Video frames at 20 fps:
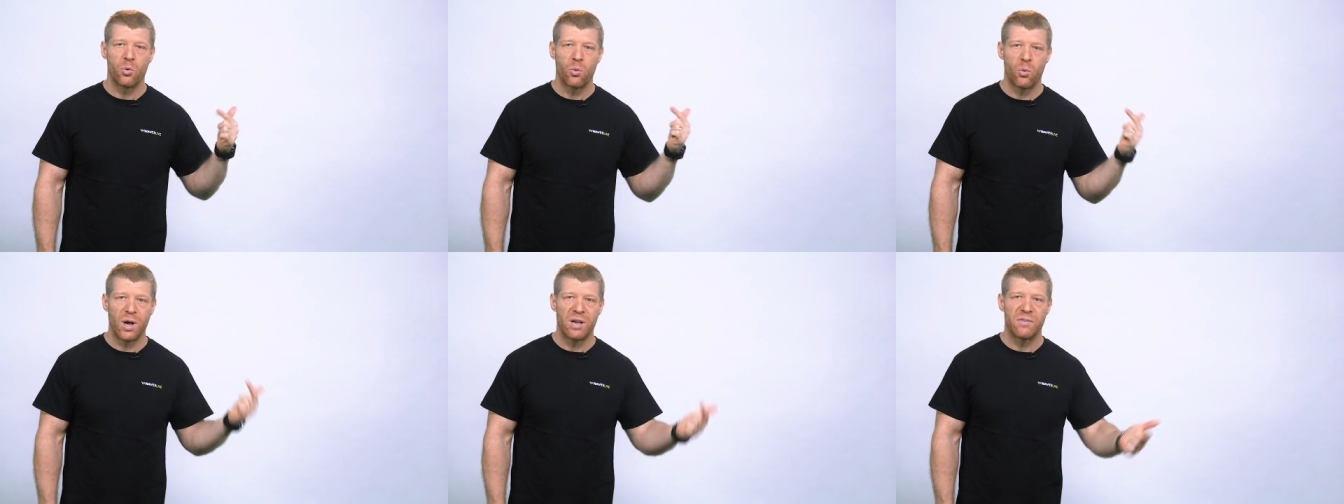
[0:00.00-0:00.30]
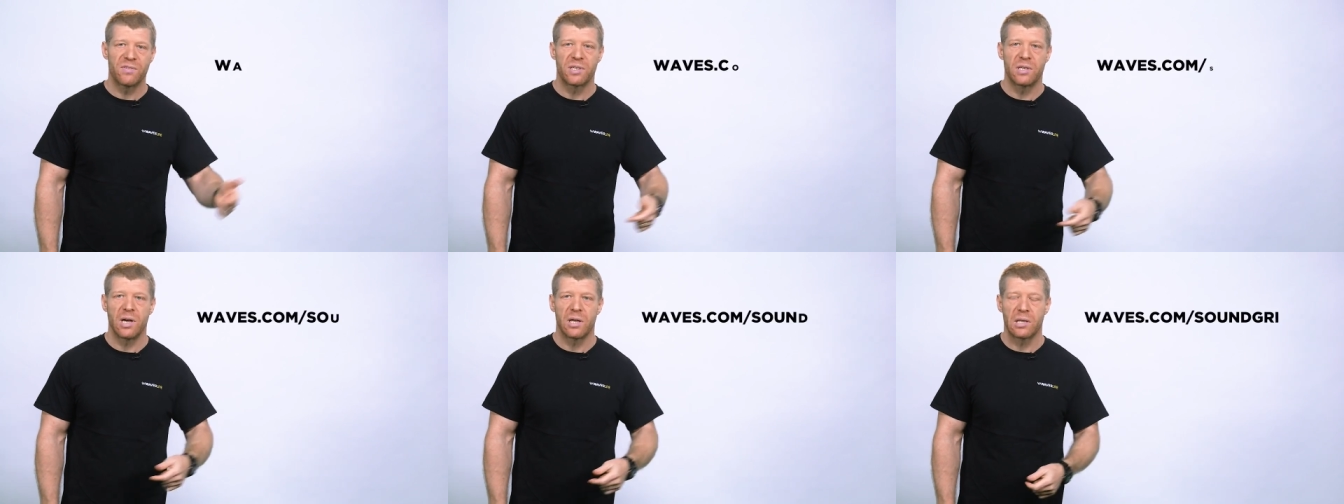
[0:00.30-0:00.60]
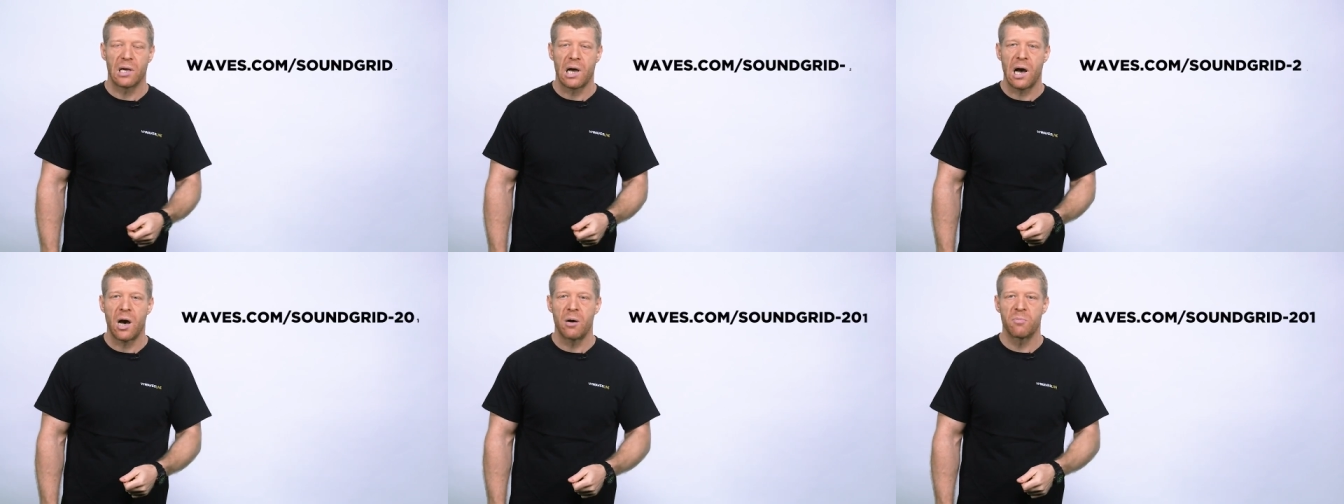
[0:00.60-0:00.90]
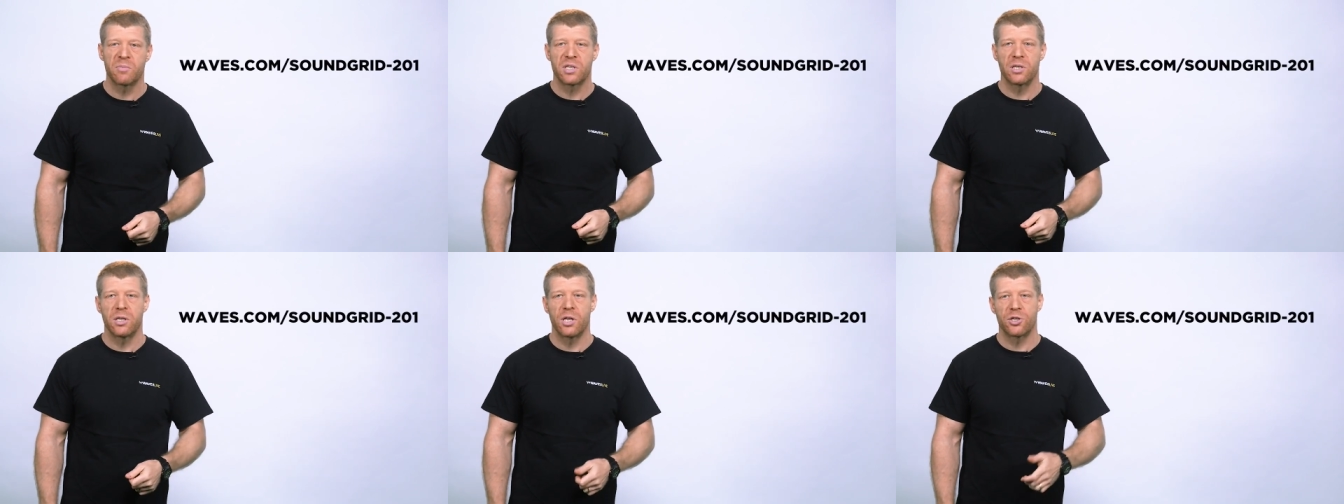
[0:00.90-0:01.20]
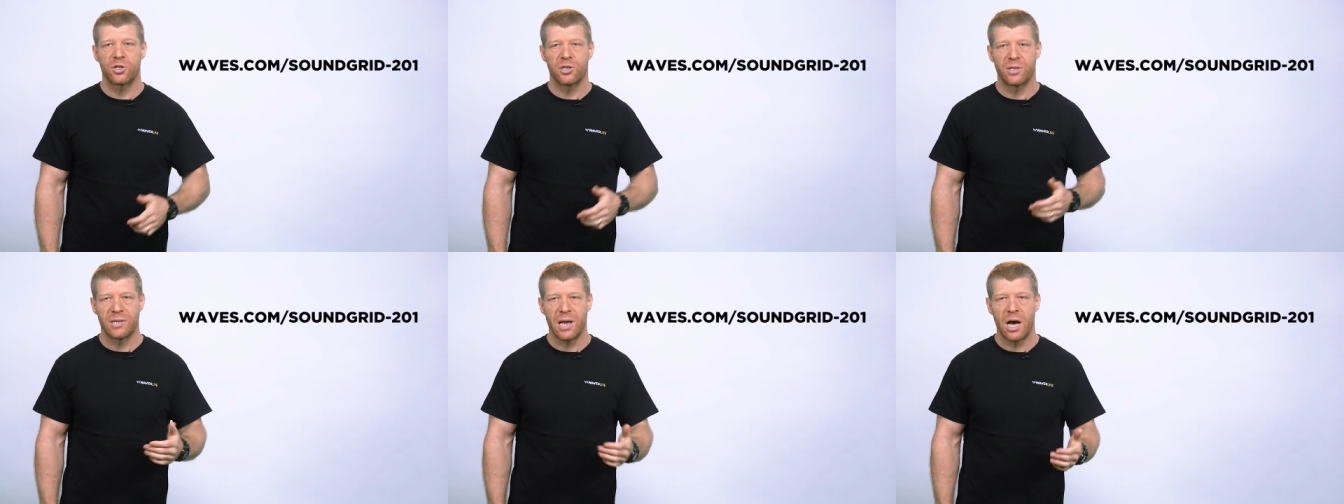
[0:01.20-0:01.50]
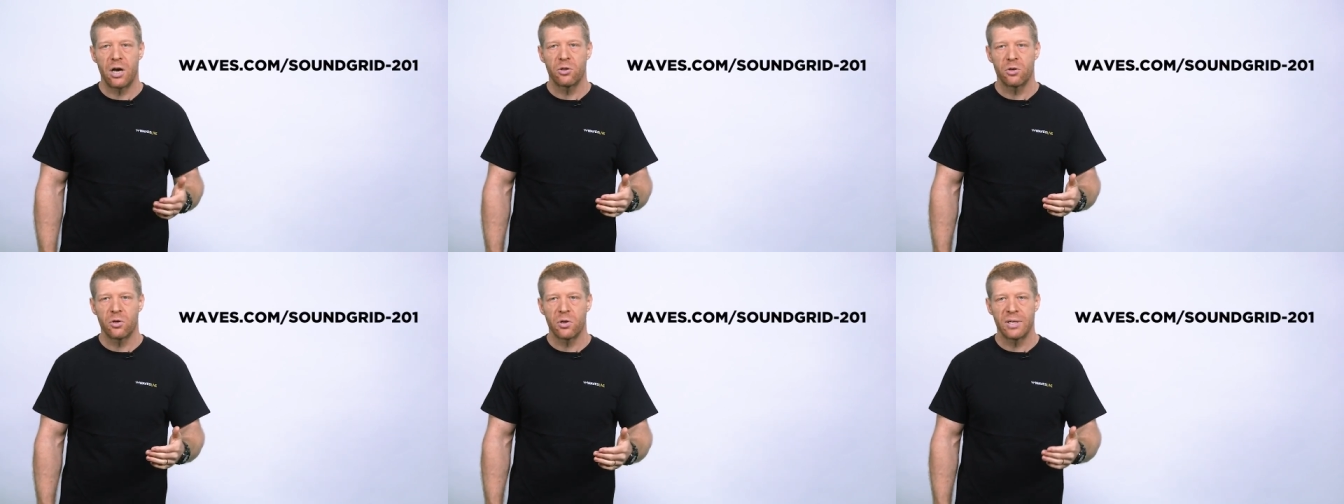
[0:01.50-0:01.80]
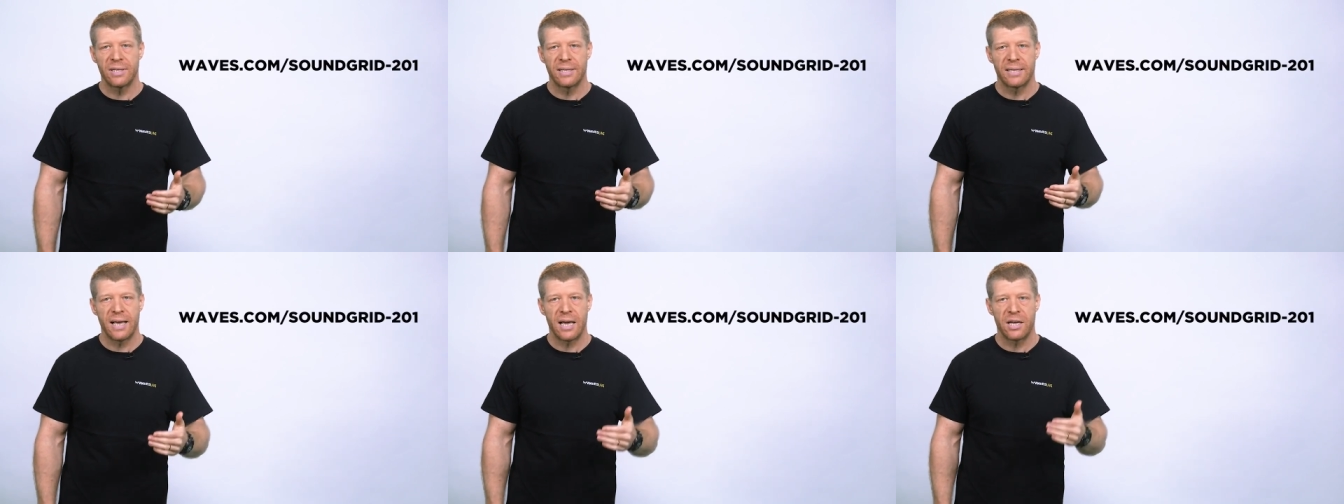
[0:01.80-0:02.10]

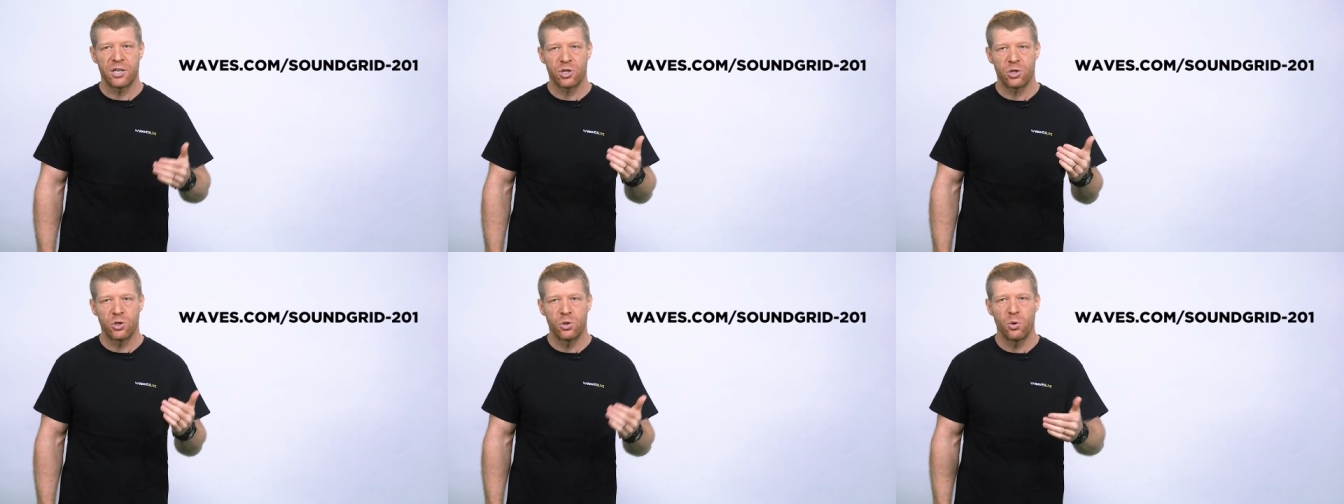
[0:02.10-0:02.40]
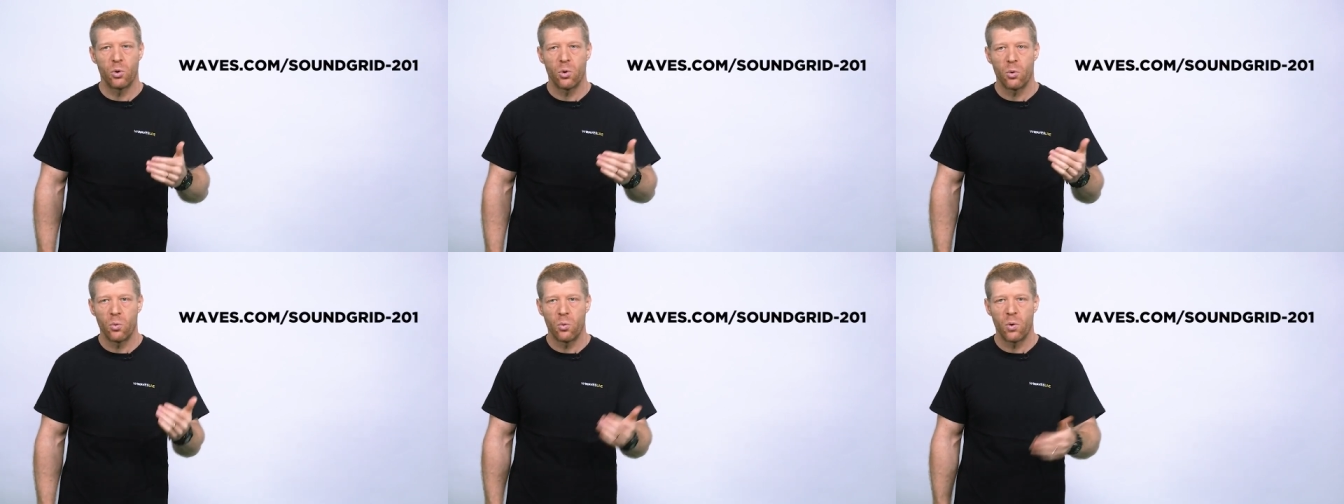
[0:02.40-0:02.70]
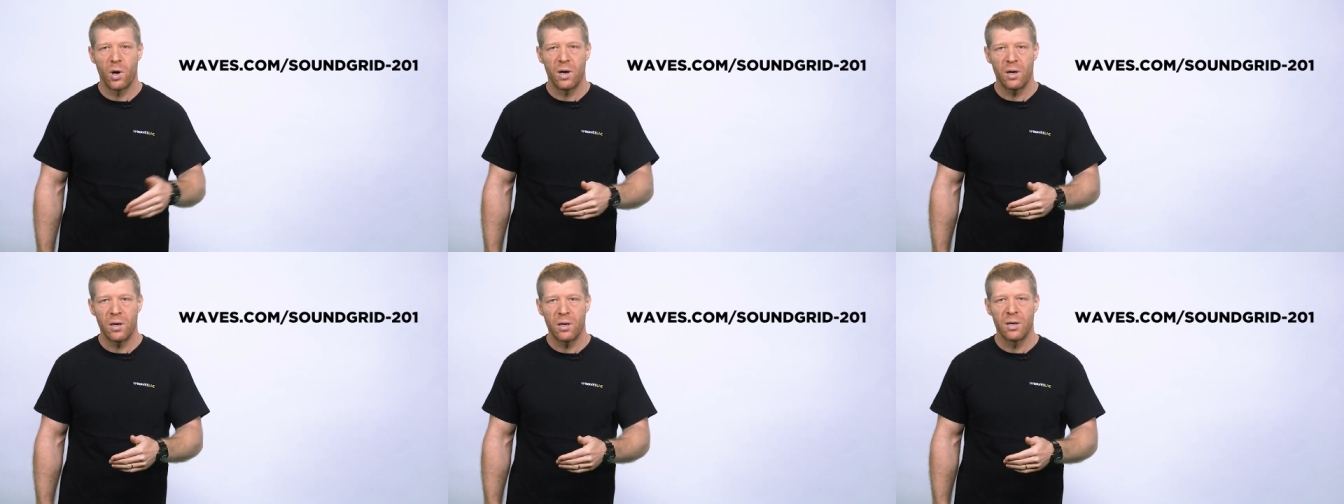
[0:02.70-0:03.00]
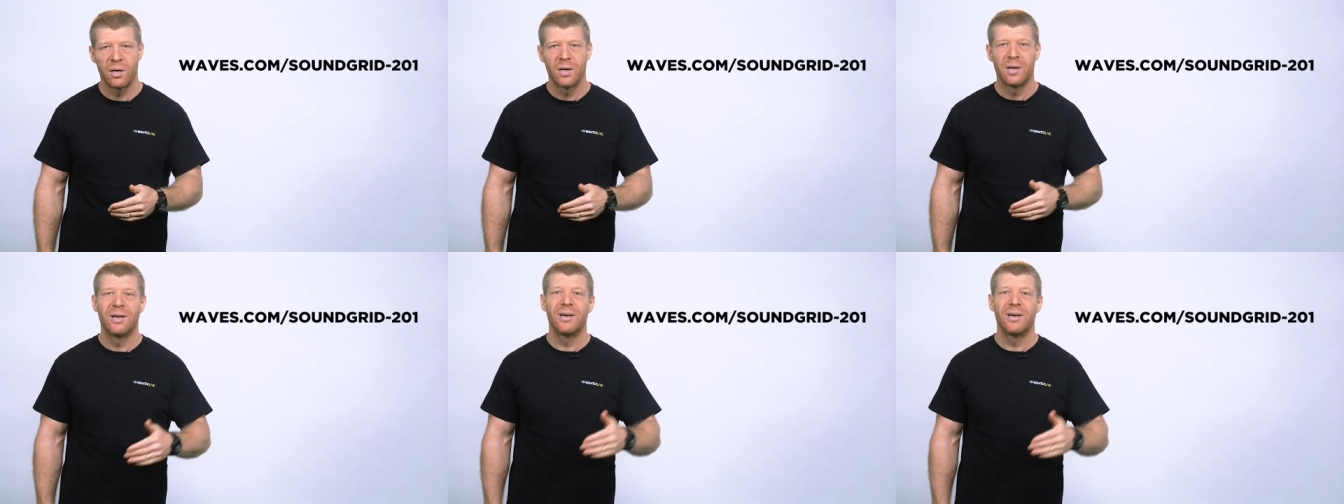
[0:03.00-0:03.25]
waves.com/soundgrid-201